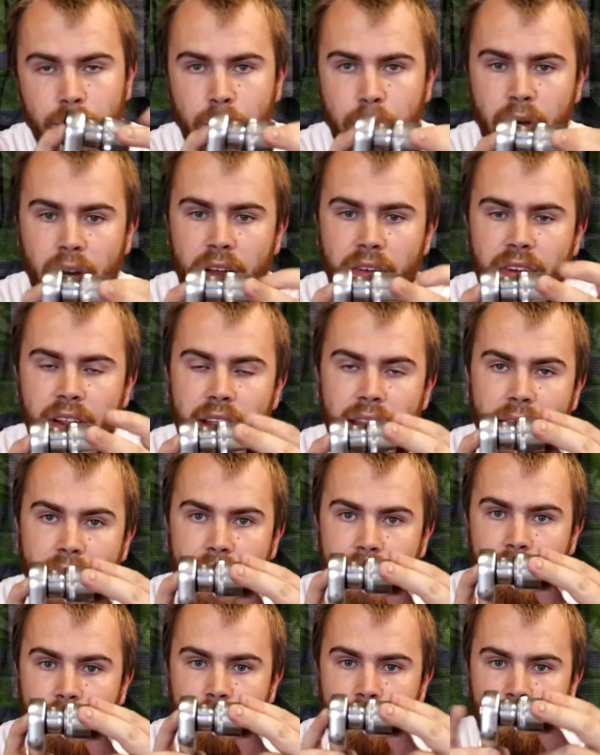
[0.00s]
put it over like
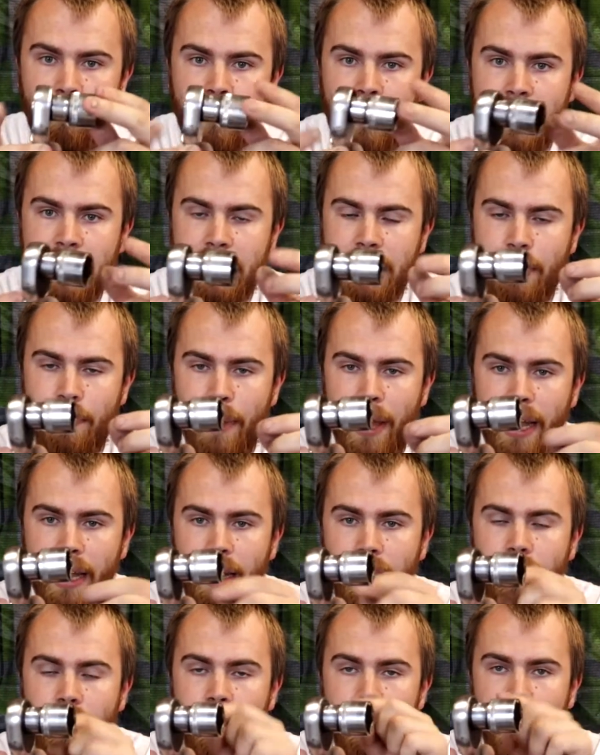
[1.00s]
that, release the
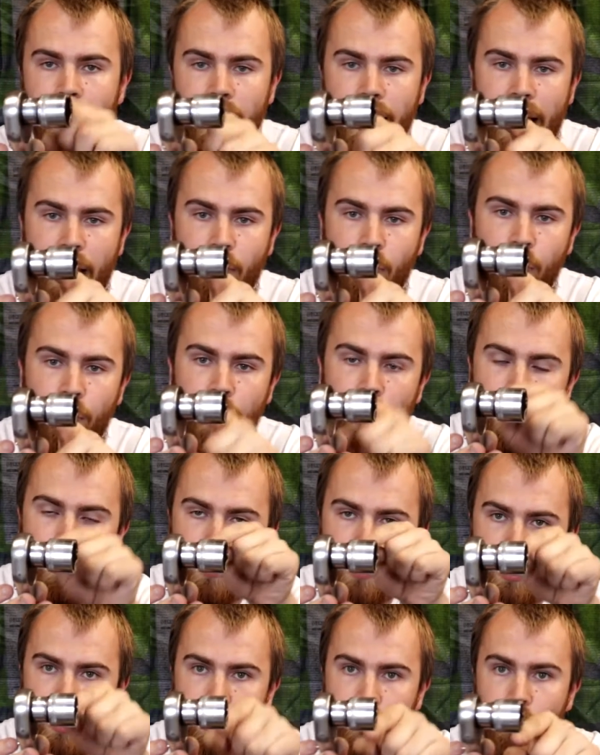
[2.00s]
button, that will pop
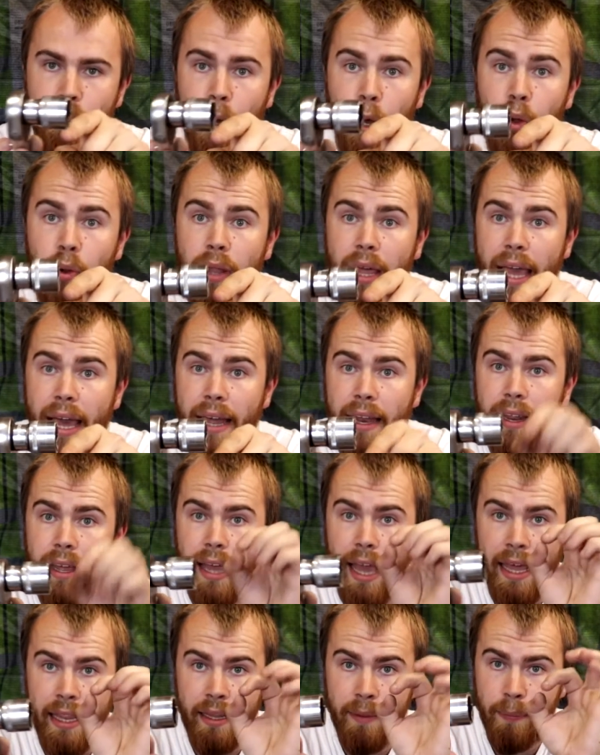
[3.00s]
the little bowl out
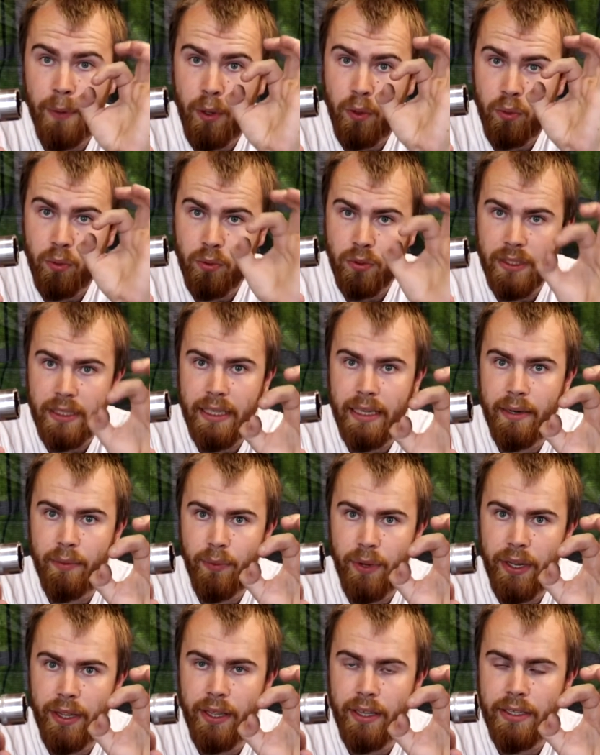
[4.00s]
and the bowl will sit in
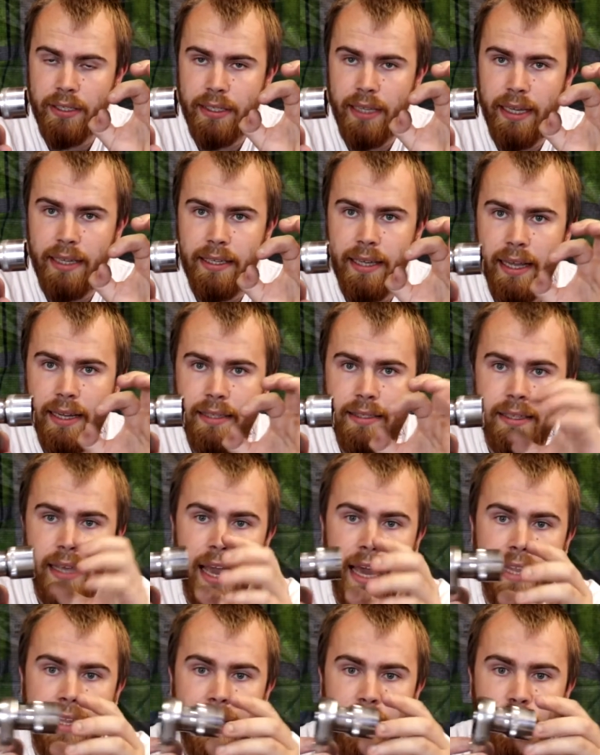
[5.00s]
one of those detents
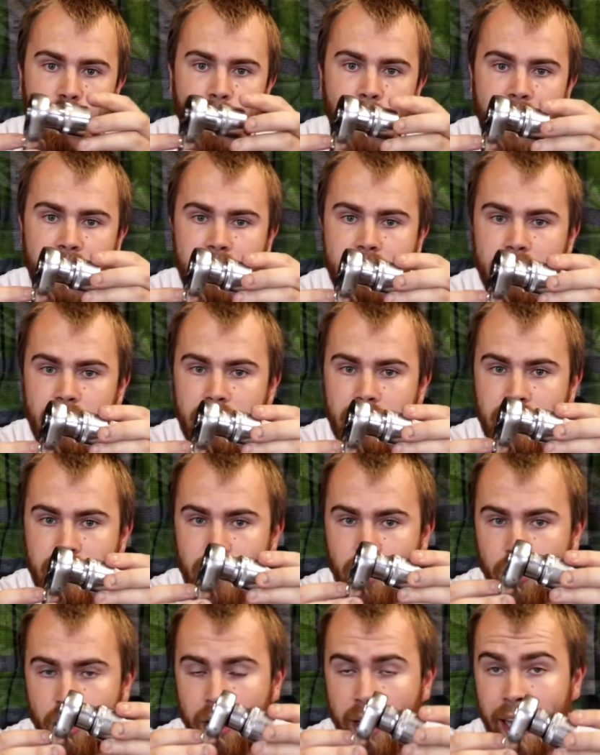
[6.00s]
and that will make it so the
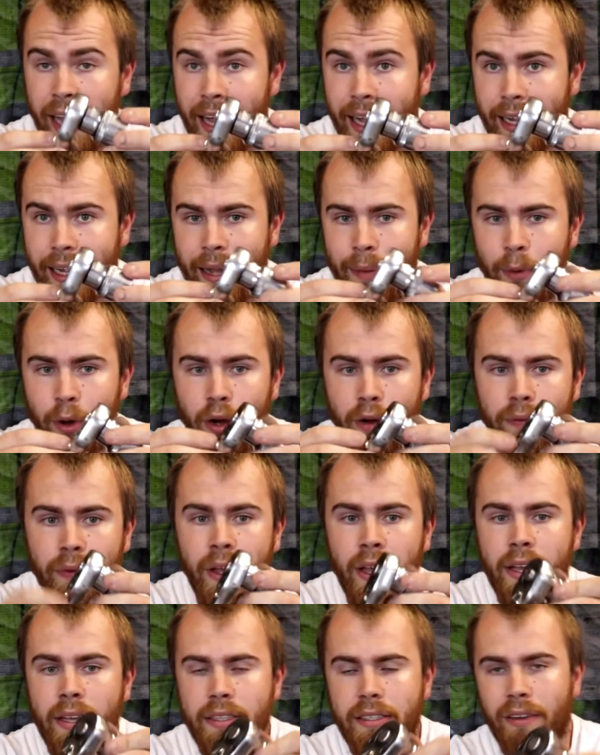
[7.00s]
socket can't come off.
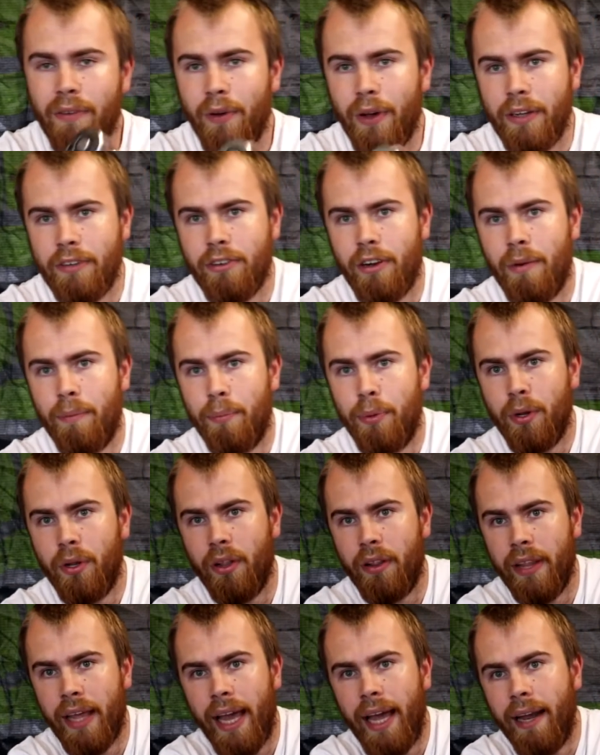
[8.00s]
So if I try and pull
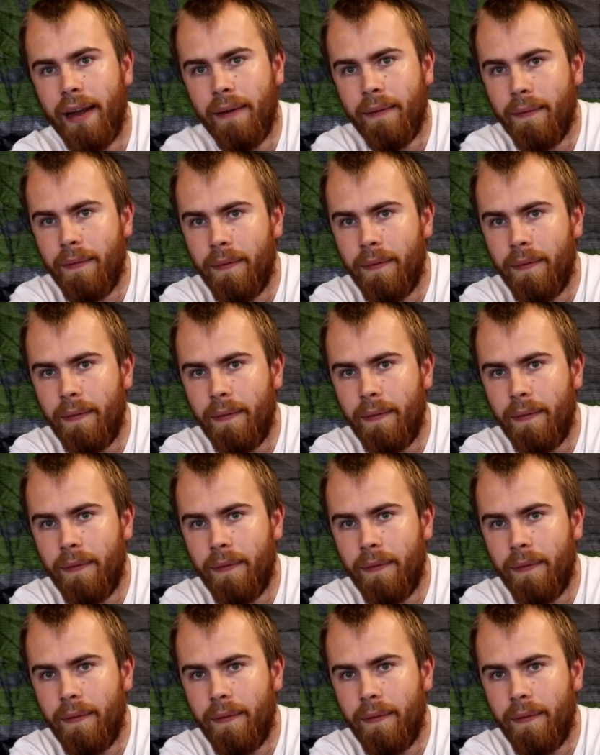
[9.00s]
on that,